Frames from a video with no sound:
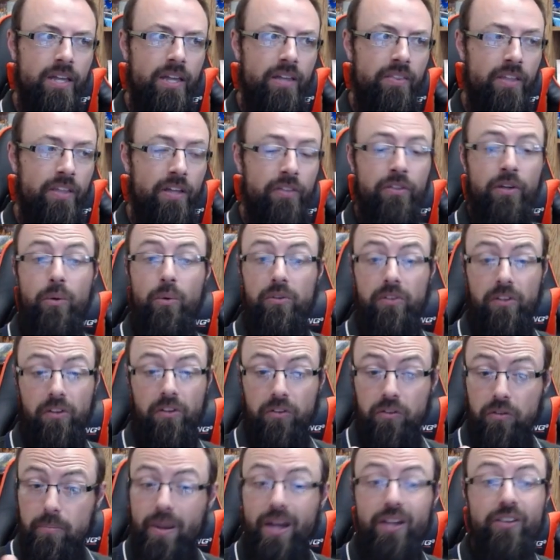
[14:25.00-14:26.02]
that there was a
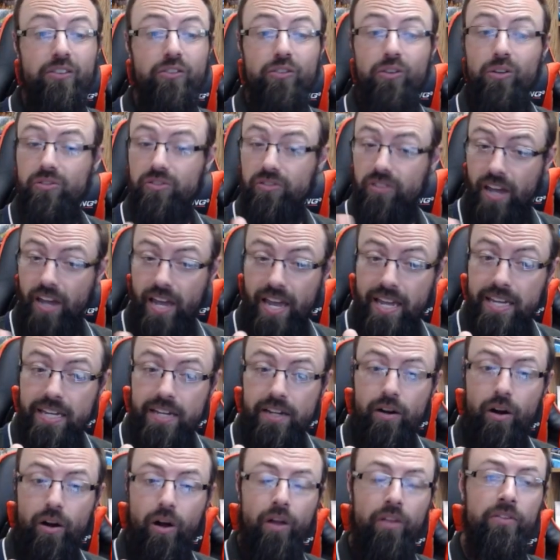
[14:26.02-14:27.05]
special day
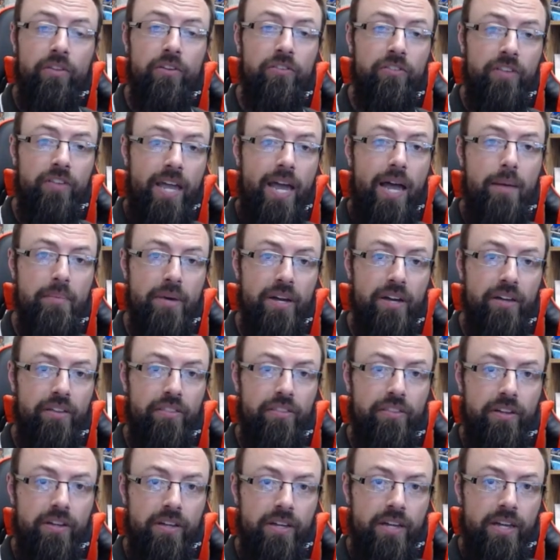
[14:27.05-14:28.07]
called the Sabbath
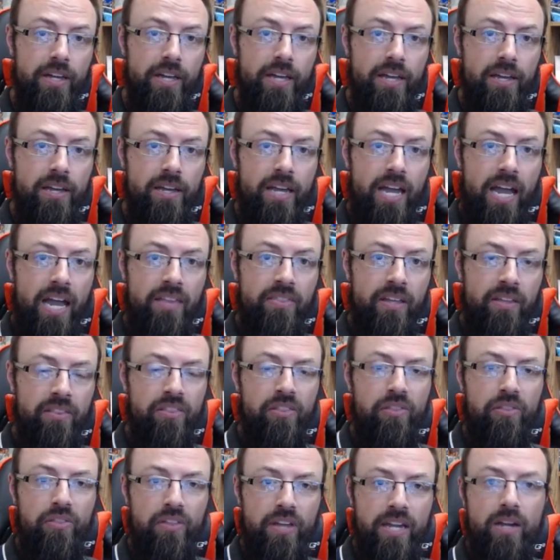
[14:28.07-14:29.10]
and then
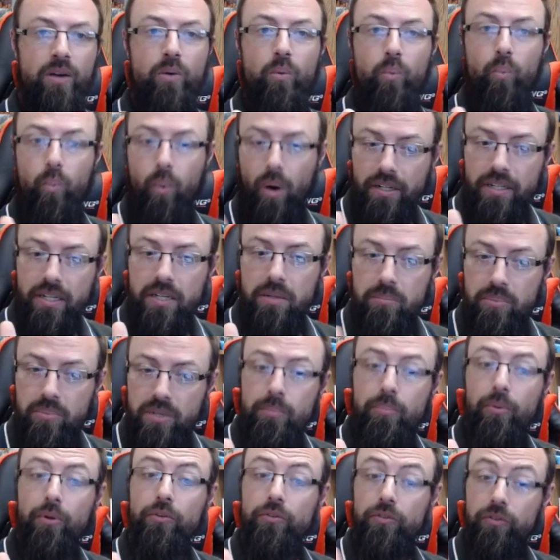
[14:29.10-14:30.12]
think, what can
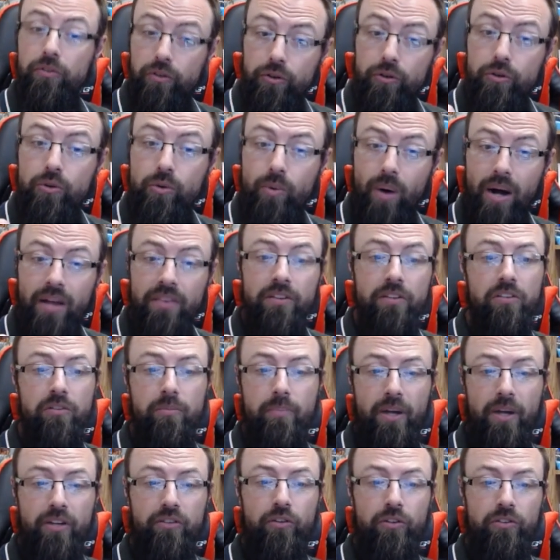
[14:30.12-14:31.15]
people do on this
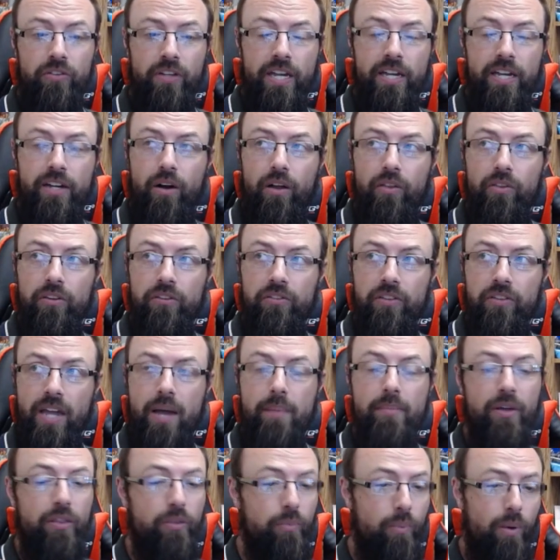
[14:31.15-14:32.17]
special day called the
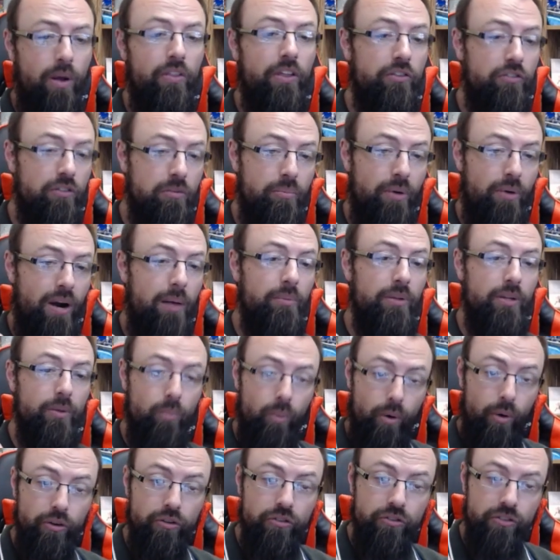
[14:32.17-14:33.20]
Sabbath? Well, they should probably
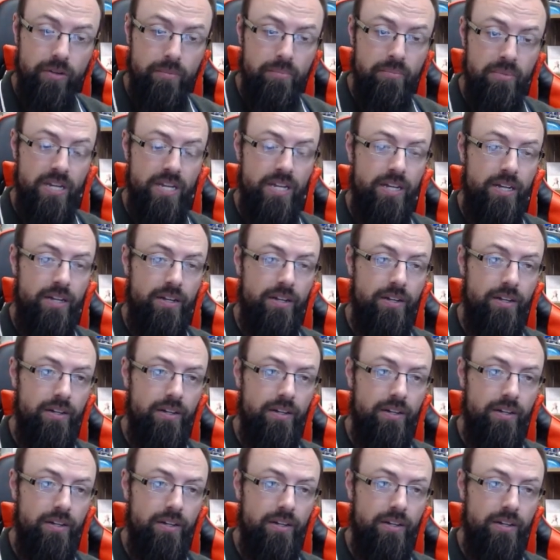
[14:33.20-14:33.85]
worship me